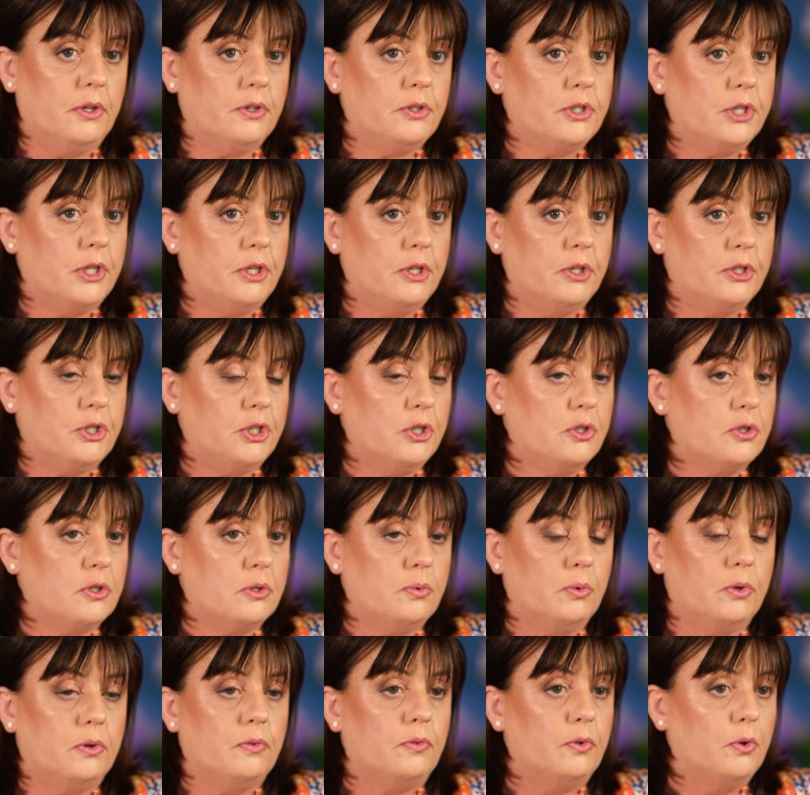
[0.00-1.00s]

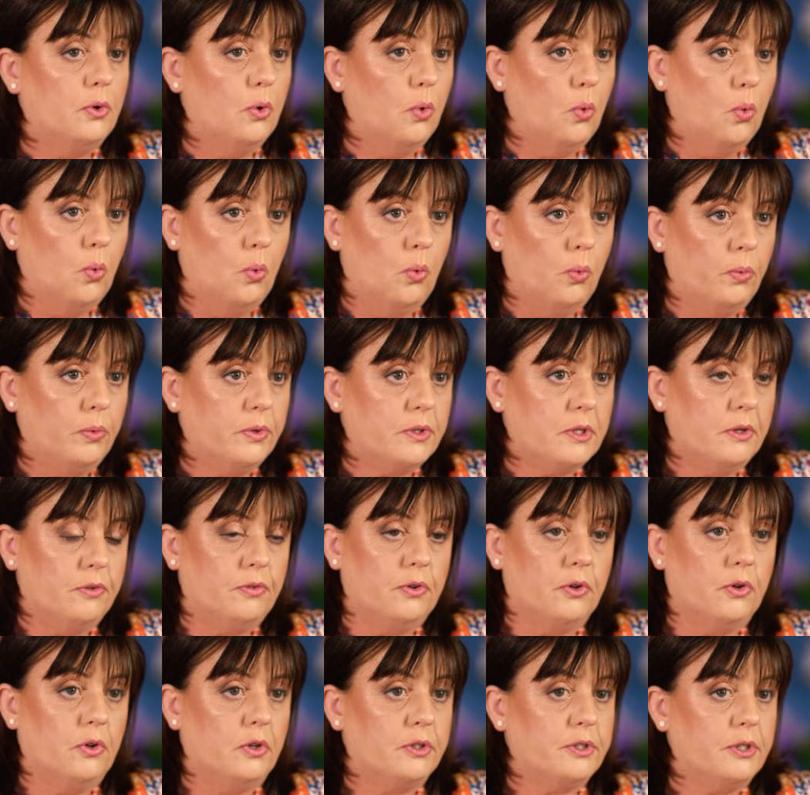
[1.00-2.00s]
teachers would have no
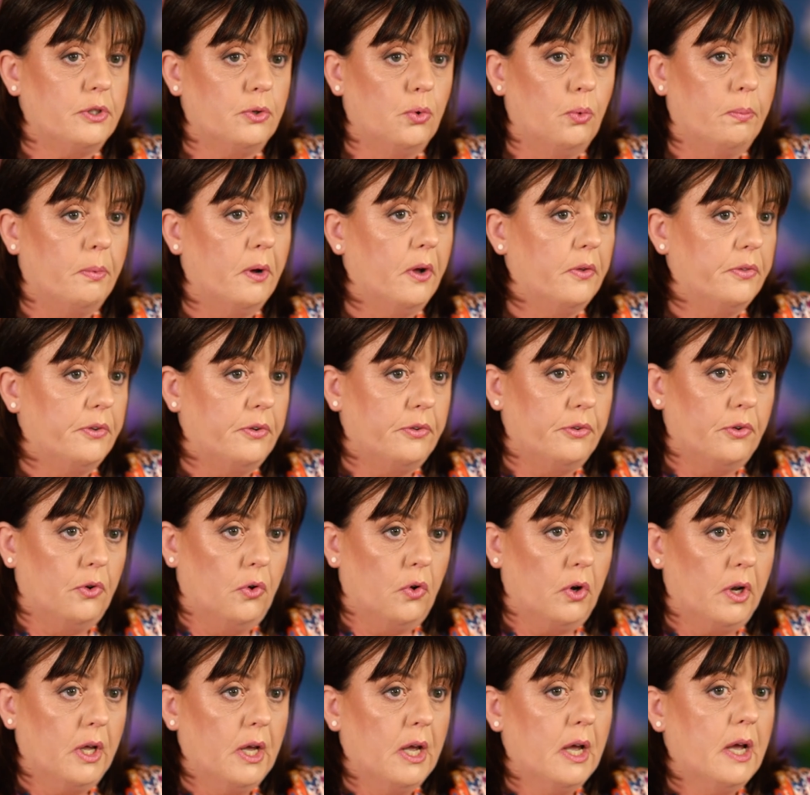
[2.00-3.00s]
difficulty, no bother at
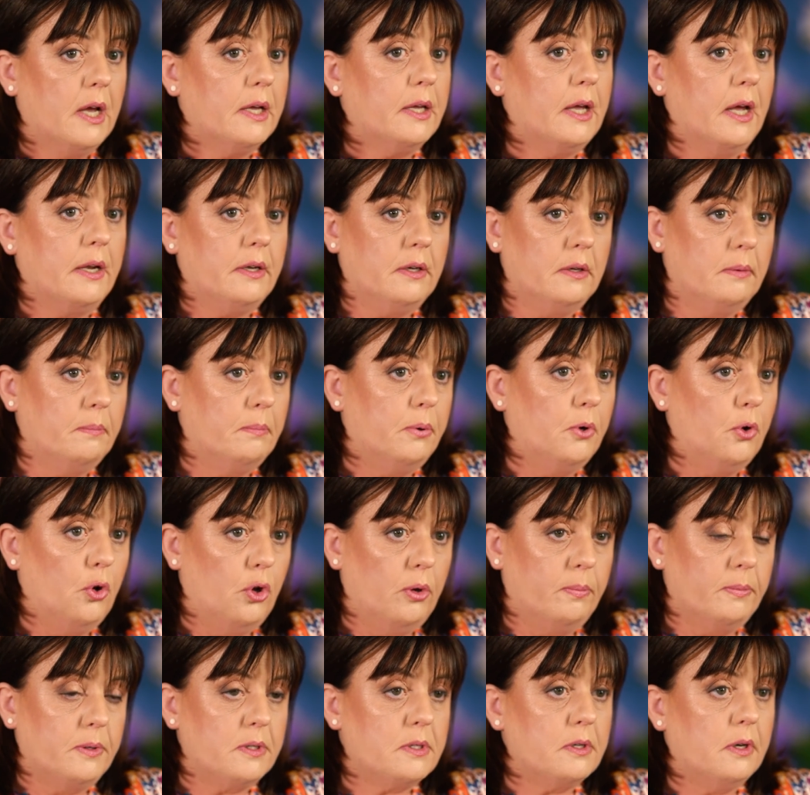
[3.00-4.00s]
all getting
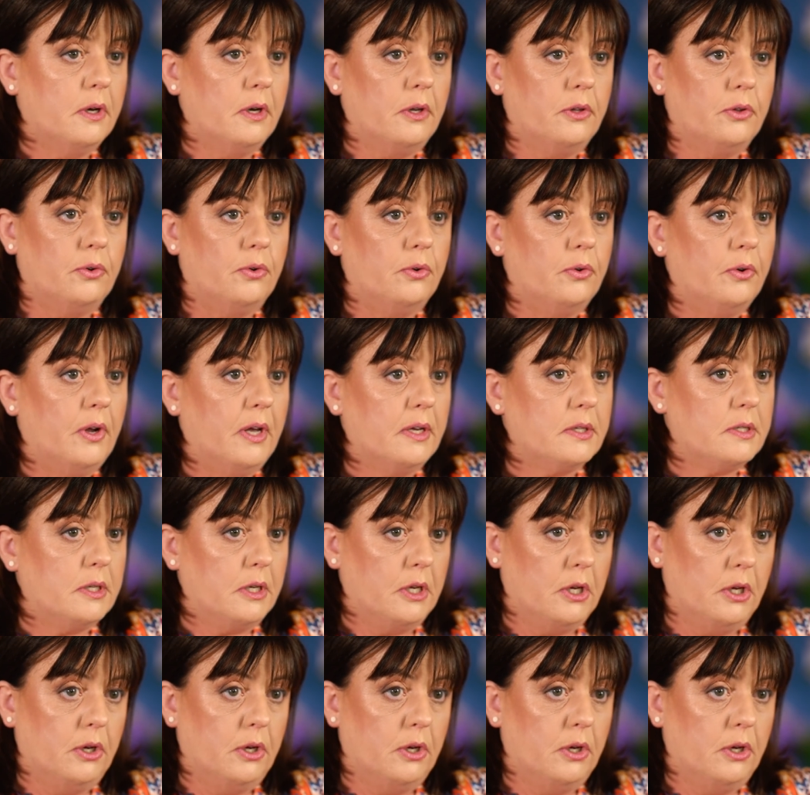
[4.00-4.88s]
employment either at